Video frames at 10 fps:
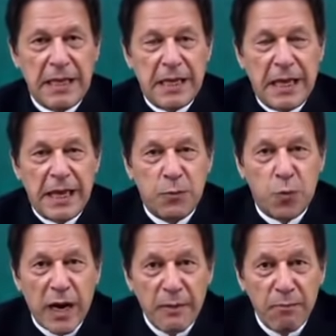At
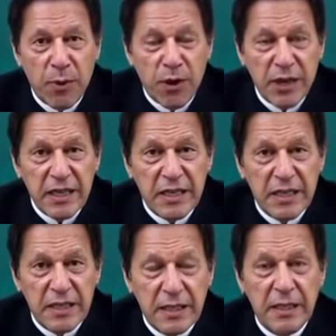one
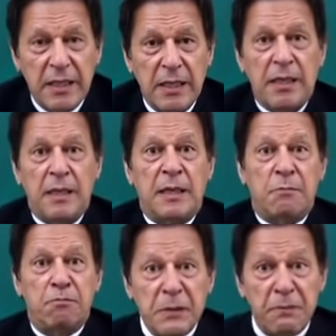point,
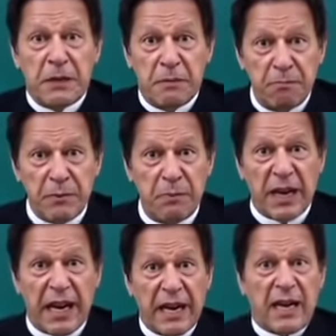people
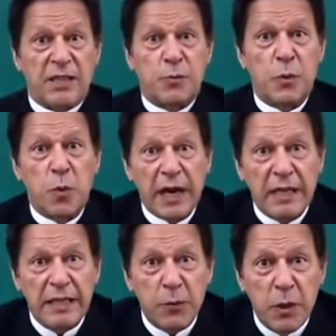like us were
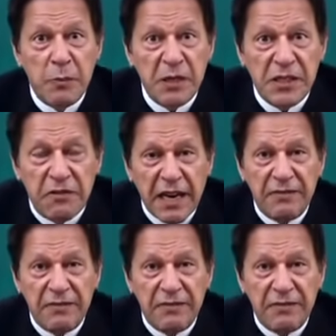worried that will we survive